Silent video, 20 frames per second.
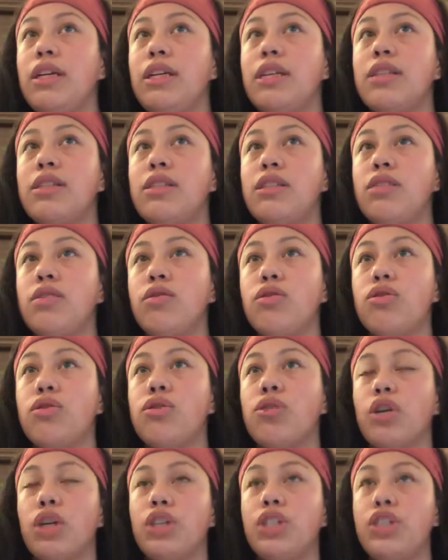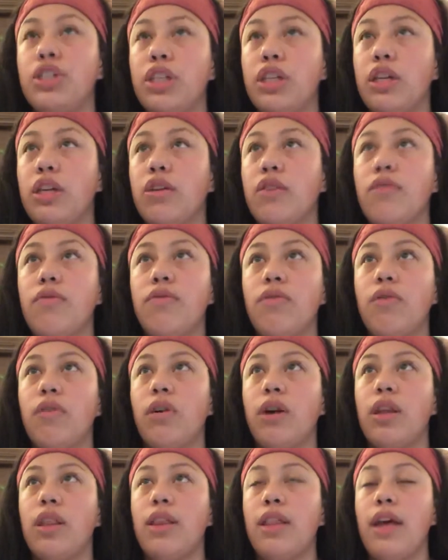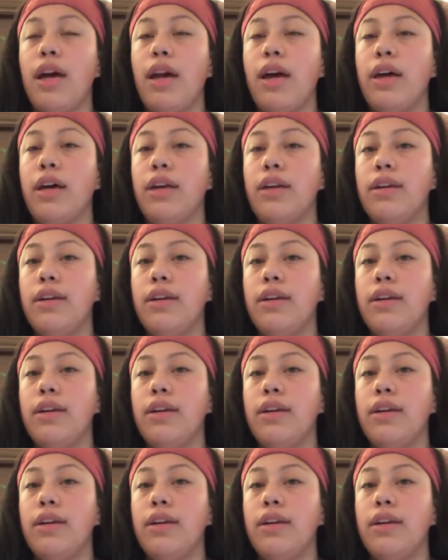still searching for that.